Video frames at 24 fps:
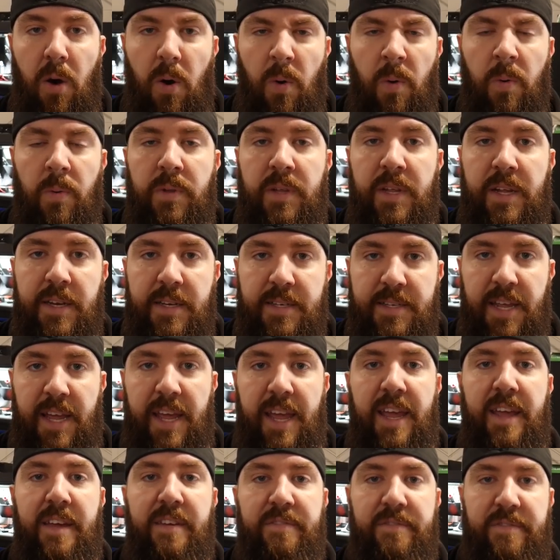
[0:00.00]
only
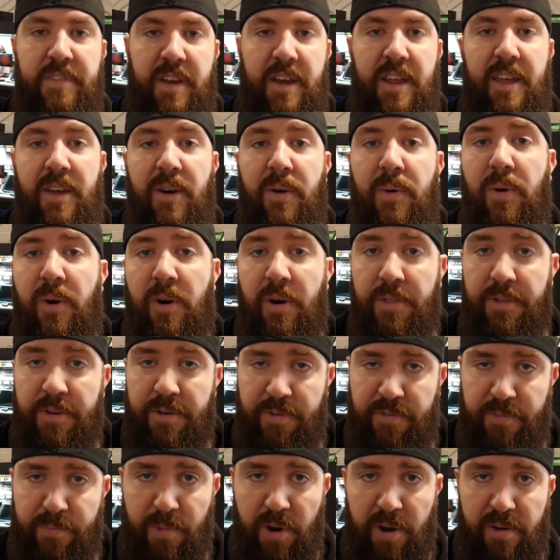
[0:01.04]
take video on their
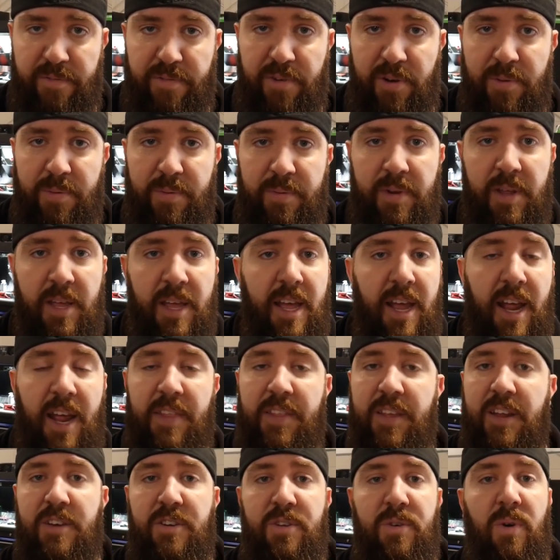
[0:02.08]
smartphone
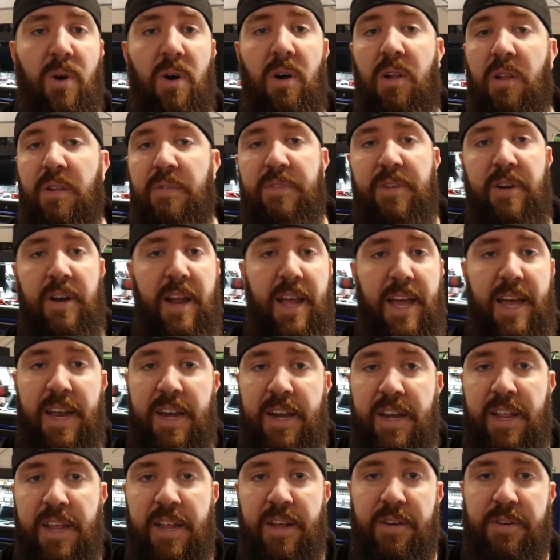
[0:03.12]
and they do all of their
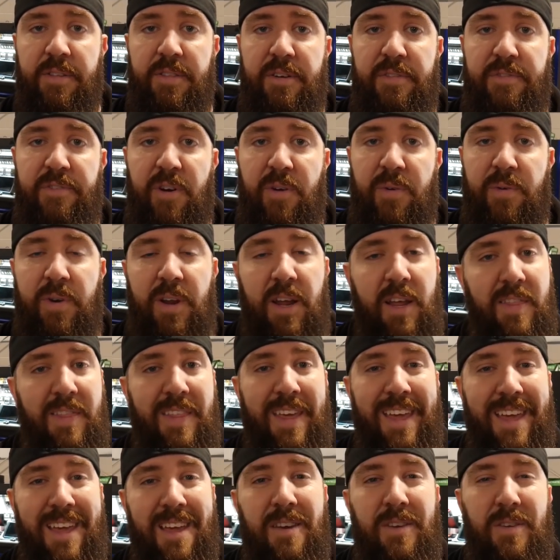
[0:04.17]
editing on their phone and
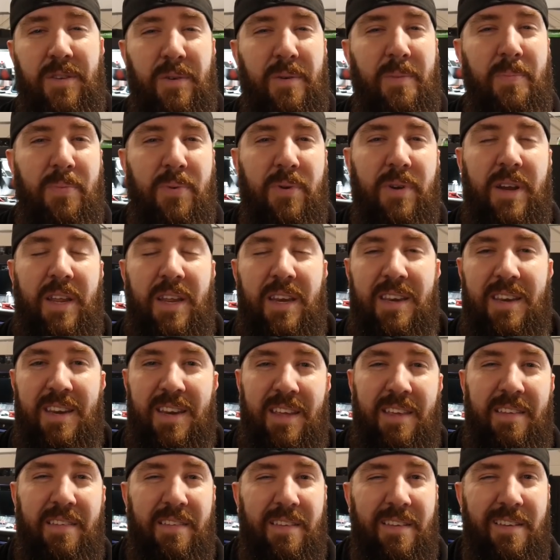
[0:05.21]
they can do a pretty
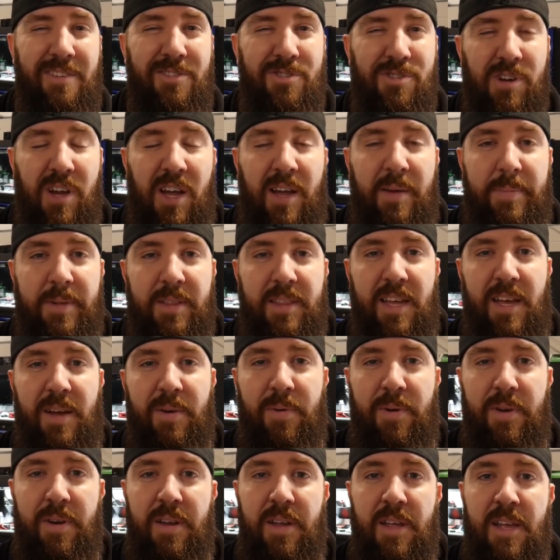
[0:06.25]
decent job at that
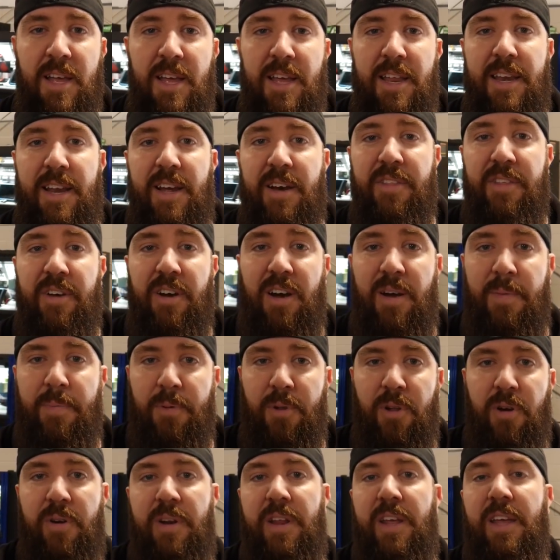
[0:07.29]
one. Now the
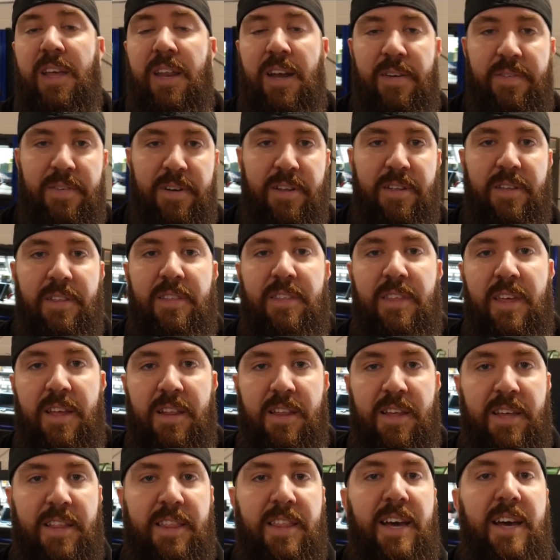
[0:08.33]
uploading and everything
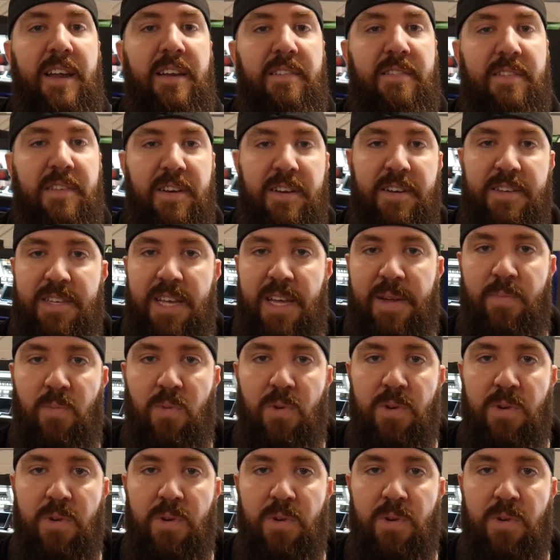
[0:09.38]
like that is going to take